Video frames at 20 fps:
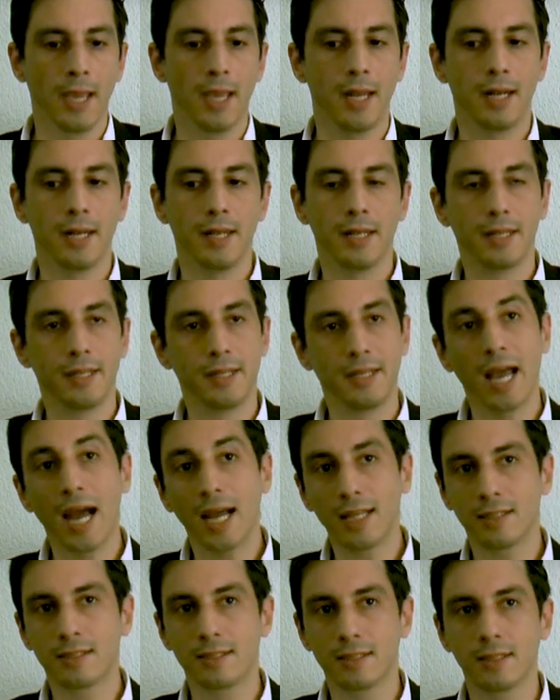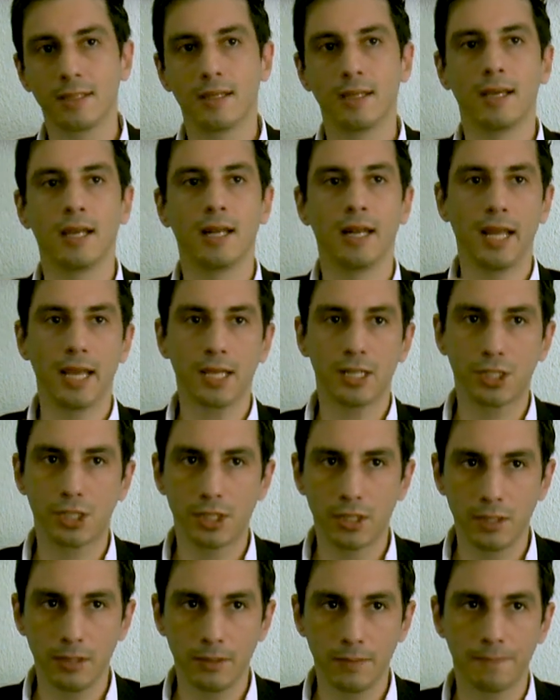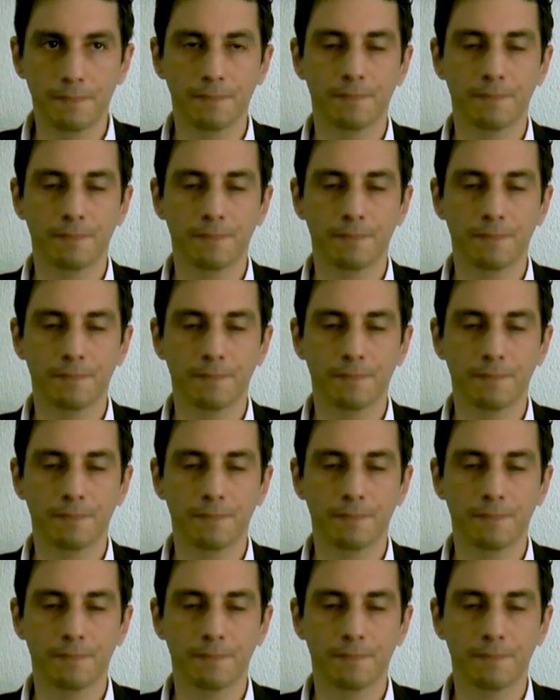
and that election